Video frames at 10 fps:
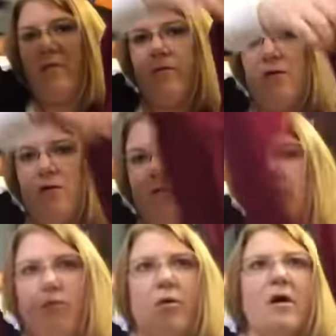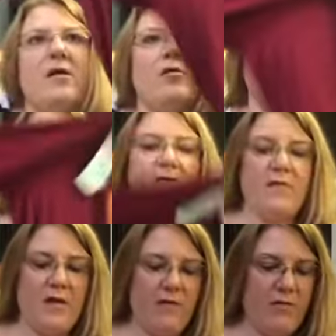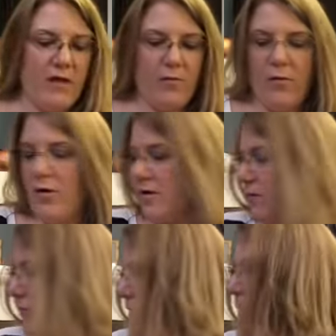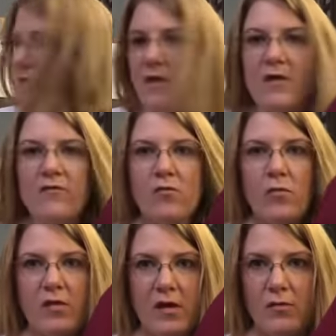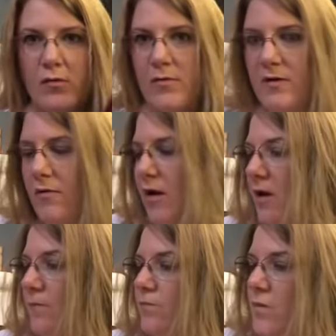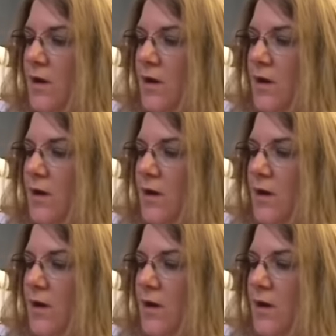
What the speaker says: might be a little bit brighter than I have like a burgundy one. This is kind of almost like a ruby red.